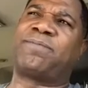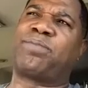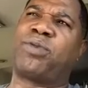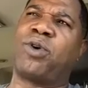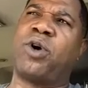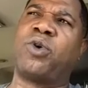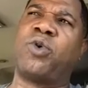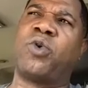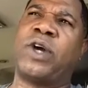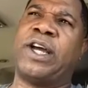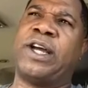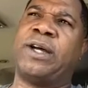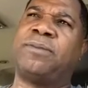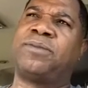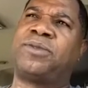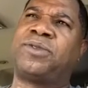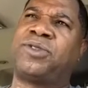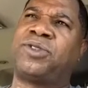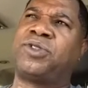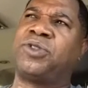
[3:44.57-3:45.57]
program
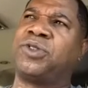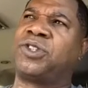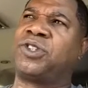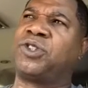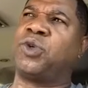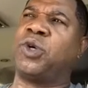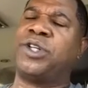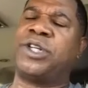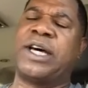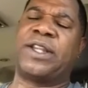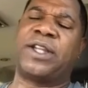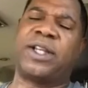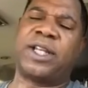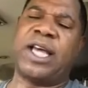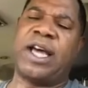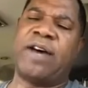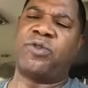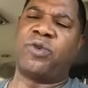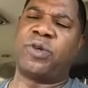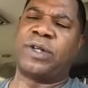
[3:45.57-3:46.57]
to another
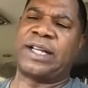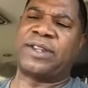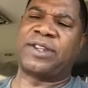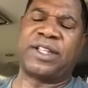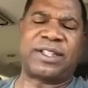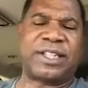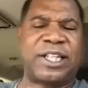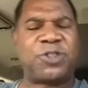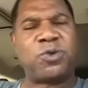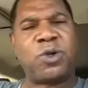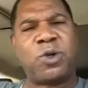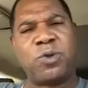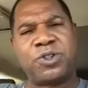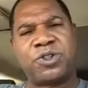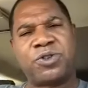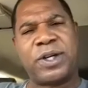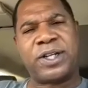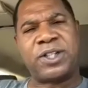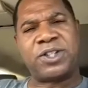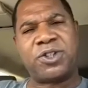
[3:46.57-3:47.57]
level. And I think that's what we're
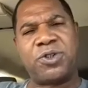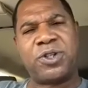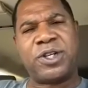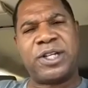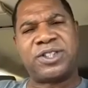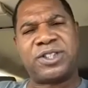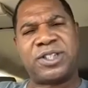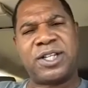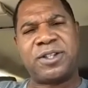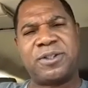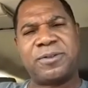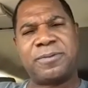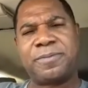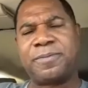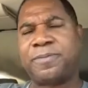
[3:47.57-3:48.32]
trying to do here at Southern.